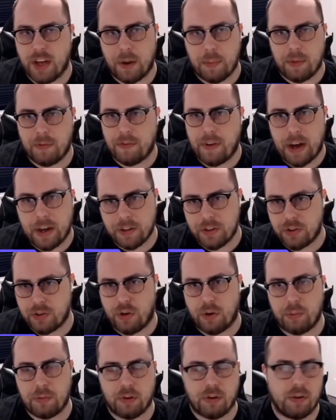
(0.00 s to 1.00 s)
to set up the
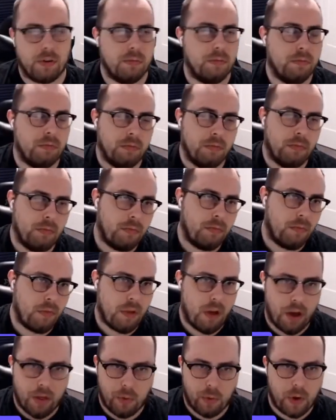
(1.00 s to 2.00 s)
file descriptor.
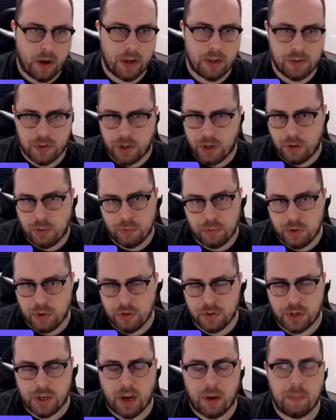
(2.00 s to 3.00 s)
Otherwise,
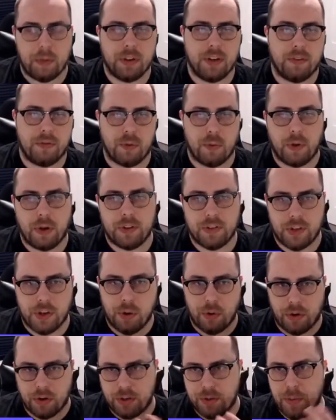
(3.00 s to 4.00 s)
use a couple different
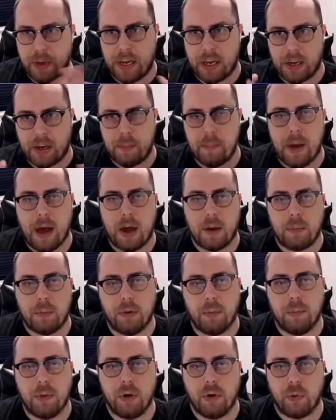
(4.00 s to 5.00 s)
ones in order to make it
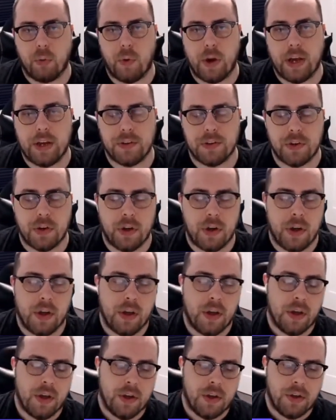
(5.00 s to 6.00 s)
compatible both ways.
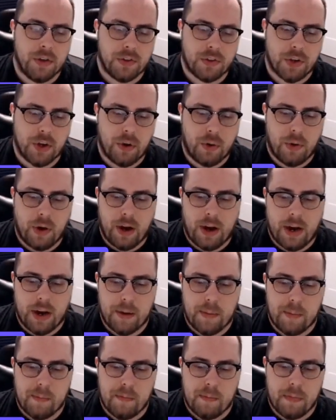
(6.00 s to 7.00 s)
So
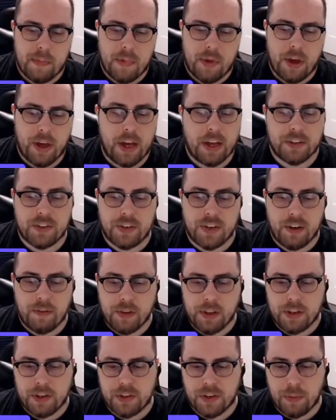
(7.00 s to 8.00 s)

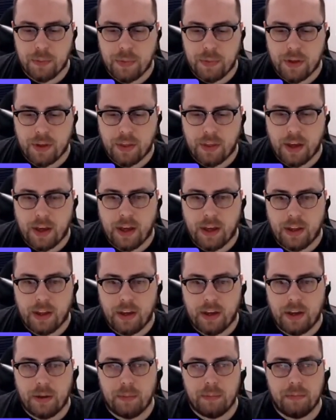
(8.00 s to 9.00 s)
it's definitely something
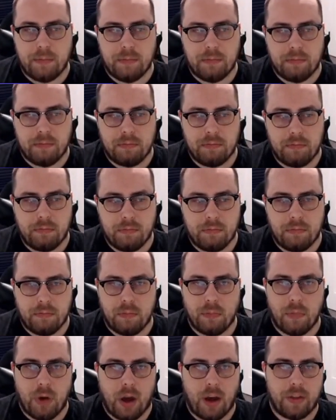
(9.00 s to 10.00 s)
that
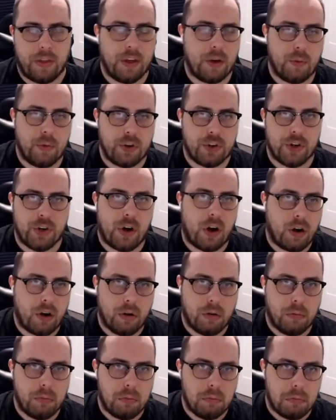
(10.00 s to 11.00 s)
I think we
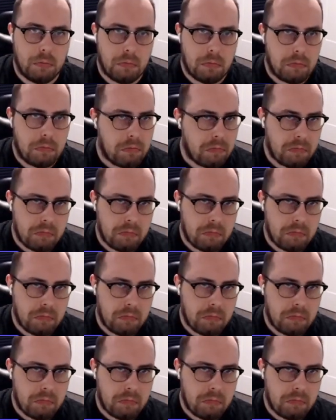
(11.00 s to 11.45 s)
should all